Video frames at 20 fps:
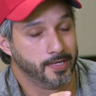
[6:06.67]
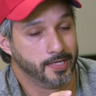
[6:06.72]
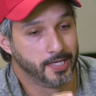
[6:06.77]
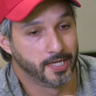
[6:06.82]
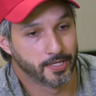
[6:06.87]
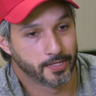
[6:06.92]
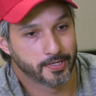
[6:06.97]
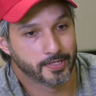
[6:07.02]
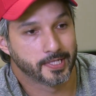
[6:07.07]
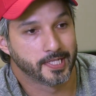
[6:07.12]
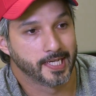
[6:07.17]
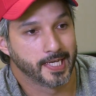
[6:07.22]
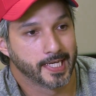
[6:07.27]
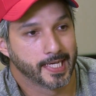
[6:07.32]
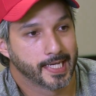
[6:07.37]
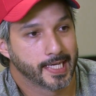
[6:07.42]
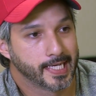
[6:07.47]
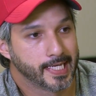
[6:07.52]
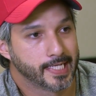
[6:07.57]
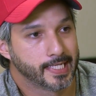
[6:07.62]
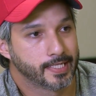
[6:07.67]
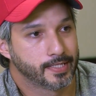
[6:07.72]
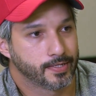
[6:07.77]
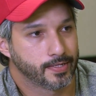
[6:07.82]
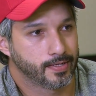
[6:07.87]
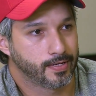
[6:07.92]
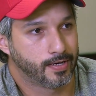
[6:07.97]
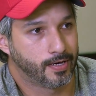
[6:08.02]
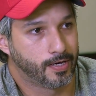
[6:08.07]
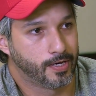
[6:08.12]
Another thing
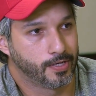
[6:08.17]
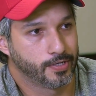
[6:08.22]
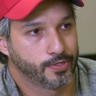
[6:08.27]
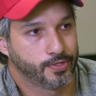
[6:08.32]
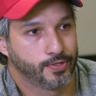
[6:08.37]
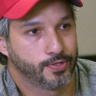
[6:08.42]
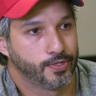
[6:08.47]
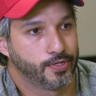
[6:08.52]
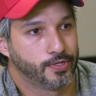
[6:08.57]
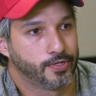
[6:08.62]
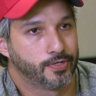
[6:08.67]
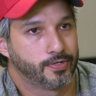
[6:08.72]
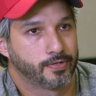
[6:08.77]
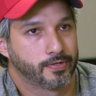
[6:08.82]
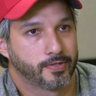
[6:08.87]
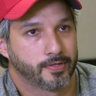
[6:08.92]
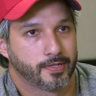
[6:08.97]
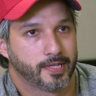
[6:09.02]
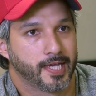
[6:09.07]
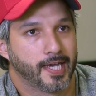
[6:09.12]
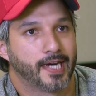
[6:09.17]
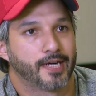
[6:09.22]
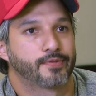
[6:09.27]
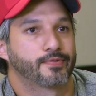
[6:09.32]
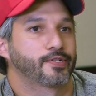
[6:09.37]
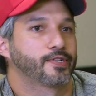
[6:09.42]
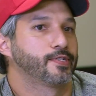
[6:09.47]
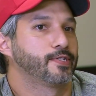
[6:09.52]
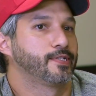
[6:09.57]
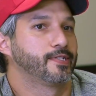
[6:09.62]
is also the
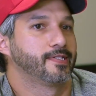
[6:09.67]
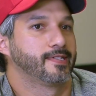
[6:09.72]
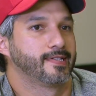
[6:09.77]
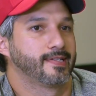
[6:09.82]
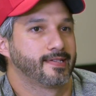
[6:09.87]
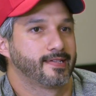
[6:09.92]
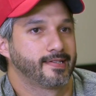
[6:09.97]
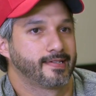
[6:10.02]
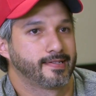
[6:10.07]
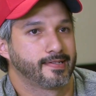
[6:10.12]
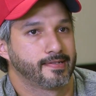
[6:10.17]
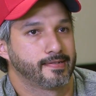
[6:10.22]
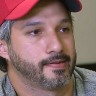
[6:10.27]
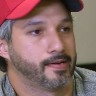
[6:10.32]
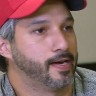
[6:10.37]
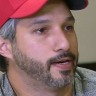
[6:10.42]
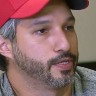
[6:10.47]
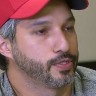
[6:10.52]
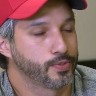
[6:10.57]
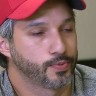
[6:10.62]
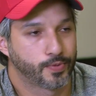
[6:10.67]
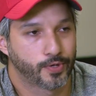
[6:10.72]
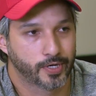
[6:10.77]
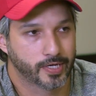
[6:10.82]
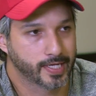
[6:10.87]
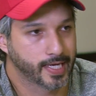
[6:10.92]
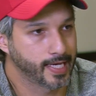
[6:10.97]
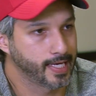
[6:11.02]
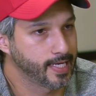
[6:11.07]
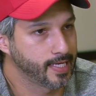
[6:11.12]
hours. I was
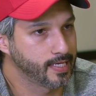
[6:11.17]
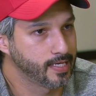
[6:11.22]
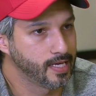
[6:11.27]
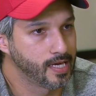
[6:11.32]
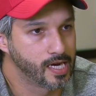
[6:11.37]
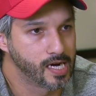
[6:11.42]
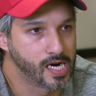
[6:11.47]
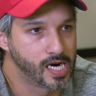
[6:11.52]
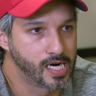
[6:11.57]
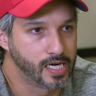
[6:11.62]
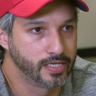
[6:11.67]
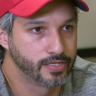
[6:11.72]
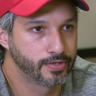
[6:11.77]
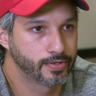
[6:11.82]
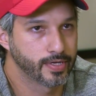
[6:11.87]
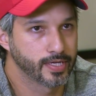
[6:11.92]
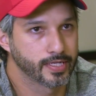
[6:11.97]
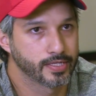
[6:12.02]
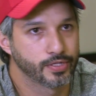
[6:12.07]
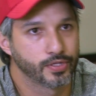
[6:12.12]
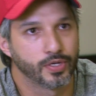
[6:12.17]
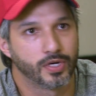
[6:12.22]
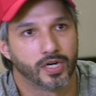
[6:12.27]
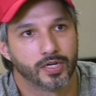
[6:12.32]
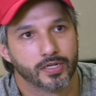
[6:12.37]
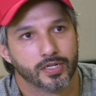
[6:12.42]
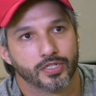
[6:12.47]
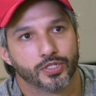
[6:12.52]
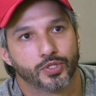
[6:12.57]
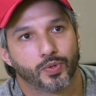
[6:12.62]
working 100 to
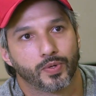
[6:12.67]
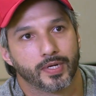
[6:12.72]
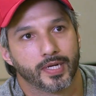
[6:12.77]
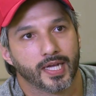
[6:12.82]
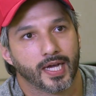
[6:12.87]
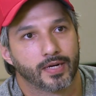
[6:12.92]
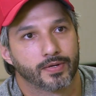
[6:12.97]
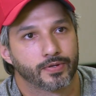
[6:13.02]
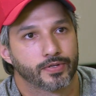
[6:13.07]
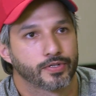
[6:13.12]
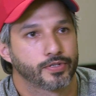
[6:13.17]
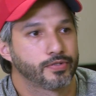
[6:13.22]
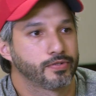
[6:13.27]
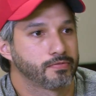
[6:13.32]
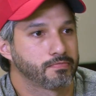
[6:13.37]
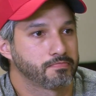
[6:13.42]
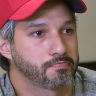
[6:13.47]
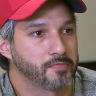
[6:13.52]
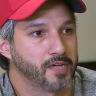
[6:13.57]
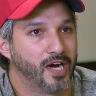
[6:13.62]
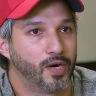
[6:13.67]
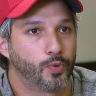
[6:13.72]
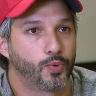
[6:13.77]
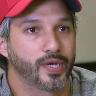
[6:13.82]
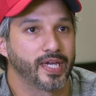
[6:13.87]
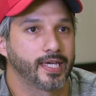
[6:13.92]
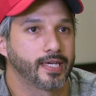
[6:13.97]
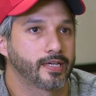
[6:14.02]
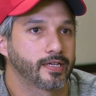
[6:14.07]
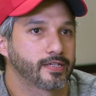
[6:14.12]
120 hours a
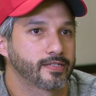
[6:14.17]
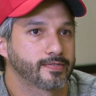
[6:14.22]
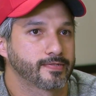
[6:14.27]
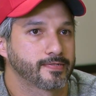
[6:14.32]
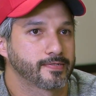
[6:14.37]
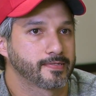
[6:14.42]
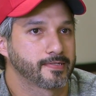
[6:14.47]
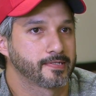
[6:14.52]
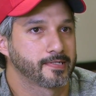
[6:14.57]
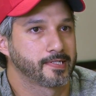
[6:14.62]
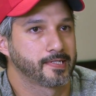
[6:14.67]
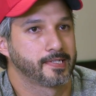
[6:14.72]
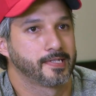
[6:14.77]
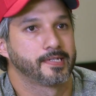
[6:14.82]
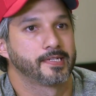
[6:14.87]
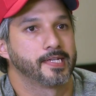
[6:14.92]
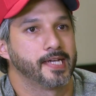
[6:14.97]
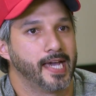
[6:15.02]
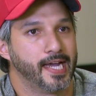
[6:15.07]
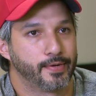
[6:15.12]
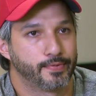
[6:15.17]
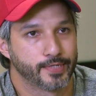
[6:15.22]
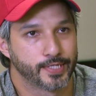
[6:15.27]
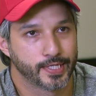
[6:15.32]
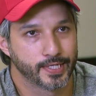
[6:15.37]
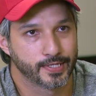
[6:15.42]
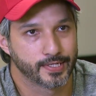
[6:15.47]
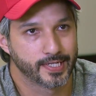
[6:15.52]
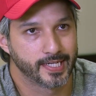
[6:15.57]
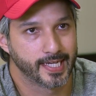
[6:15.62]
week,
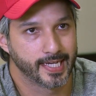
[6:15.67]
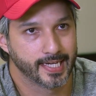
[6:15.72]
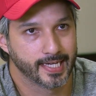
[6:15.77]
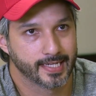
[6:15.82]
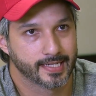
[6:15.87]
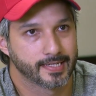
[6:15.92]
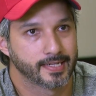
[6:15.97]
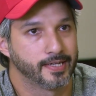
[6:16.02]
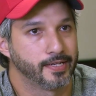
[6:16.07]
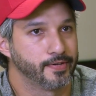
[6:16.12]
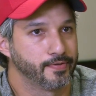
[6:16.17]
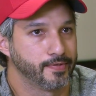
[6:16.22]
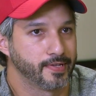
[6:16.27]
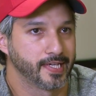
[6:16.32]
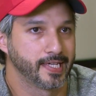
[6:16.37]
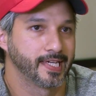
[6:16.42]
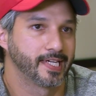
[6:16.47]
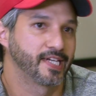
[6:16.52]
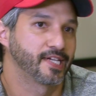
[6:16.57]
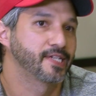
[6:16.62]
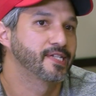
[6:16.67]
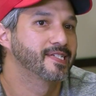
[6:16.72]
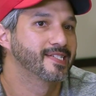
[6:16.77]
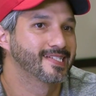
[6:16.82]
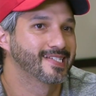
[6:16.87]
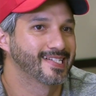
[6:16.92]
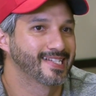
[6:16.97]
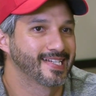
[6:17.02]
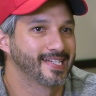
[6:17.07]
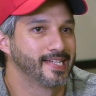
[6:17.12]
every single day of the year.
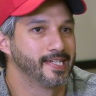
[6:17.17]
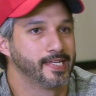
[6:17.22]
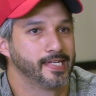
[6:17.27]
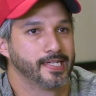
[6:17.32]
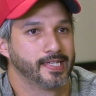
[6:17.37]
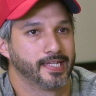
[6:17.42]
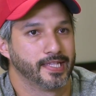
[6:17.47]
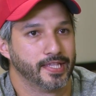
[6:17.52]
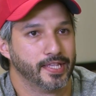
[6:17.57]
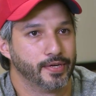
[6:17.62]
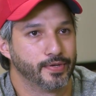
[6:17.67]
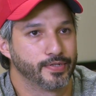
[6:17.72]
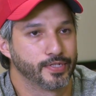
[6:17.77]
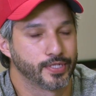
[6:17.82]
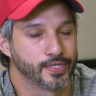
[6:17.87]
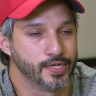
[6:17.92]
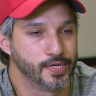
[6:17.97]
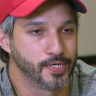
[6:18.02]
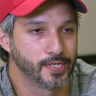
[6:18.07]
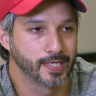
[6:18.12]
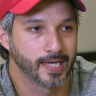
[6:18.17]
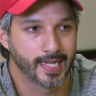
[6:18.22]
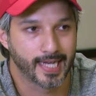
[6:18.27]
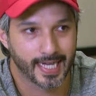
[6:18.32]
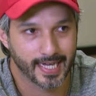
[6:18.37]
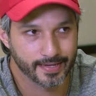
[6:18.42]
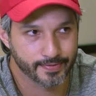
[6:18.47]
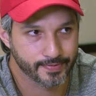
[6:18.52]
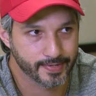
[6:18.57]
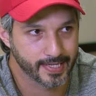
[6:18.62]
There was no
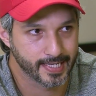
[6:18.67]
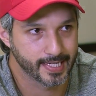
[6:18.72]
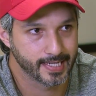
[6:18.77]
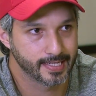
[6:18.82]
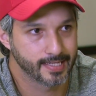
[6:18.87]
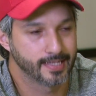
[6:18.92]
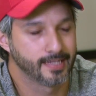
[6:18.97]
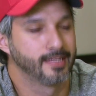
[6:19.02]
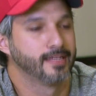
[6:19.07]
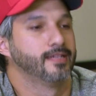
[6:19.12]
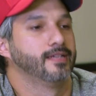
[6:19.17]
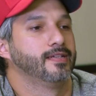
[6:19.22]
life in it.